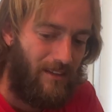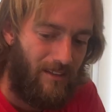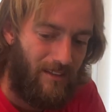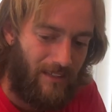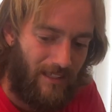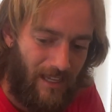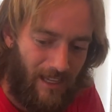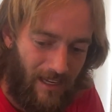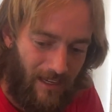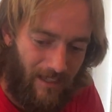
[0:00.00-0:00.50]

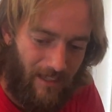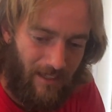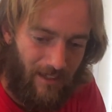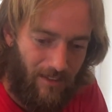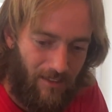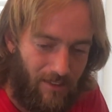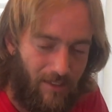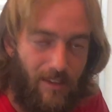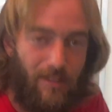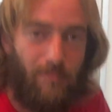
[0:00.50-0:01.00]
That
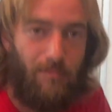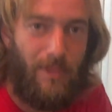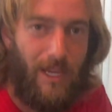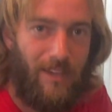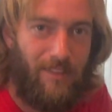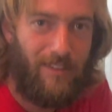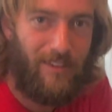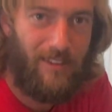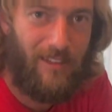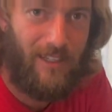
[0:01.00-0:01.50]
is
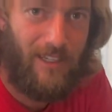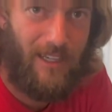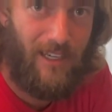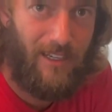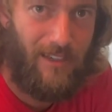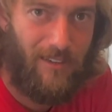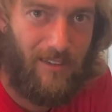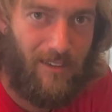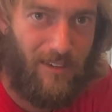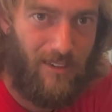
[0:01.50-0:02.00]
basically
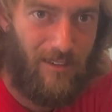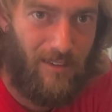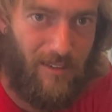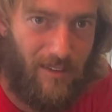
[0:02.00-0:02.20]
it.